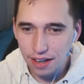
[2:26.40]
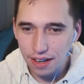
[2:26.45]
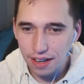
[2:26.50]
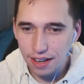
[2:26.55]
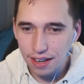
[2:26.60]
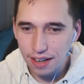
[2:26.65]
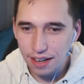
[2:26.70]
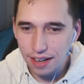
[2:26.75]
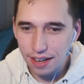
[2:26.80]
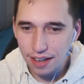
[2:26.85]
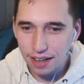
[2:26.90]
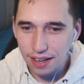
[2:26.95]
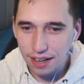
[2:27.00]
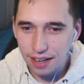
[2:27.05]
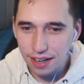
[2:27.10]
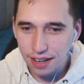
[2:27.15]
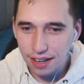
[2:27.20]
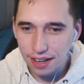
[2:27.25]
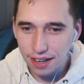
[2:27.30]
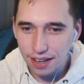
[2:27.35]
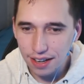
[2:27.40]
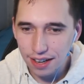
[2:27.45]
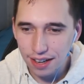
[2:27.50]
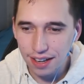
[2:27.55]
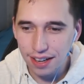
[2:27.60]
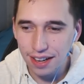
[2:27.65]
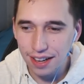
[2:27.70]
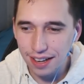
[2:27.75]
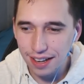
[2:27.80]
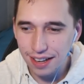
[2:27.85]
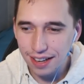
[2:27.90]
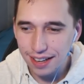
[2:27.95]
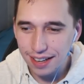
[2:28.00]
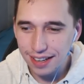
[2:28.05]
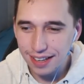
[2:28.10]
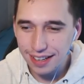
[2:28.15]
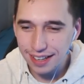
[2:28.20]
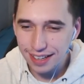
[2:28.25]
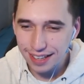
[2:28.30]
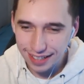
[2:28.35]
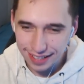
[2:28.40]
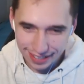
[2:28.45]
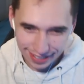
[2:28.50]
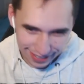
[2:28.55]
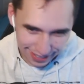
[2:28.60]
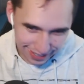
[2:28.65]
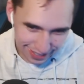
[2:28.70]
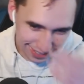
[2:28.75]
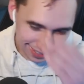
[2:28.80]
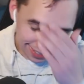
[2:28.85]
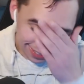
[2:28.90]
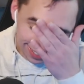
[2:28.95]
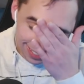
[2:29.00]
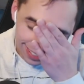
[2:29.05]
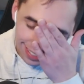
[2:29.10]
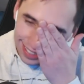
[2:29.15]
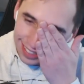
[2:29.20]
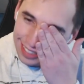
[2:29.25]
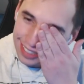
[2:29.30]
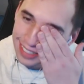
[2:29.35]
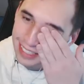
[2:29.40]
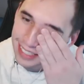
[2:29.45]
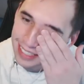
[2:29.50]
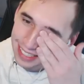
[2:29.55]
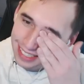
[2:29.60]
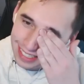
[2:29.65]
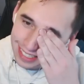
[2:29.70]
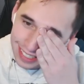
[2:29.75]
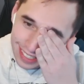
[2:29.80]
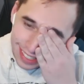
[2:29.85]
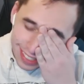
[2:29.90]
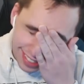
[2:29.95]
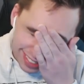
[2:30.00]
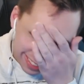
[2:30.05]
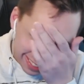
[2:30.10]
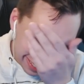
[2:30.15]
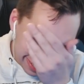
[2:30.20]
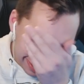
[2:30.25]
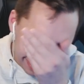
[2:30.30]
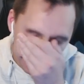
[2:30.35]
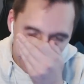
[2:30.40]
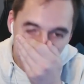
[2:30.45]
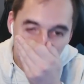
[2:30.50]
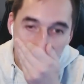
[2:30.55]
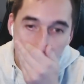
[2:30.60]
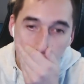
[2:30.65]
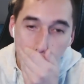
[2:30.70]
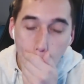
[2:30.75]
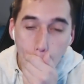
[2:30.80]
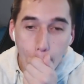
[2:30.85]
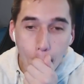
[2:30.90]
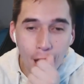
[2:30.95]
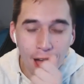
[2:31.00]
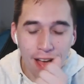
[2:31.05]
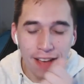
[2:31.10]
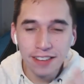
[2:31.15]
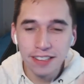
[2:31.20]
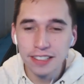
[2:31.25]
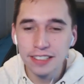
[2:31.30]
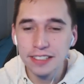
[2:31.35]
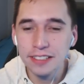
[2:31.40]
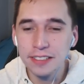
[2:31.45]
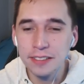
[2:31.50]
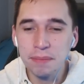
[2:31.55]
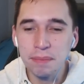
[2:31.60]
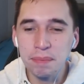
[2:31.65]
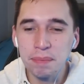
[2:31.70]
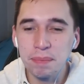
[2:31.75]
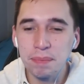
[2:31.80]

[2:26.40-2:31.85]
Oh. Well, it's not like anyone cares about him anyway. Well, screw you two!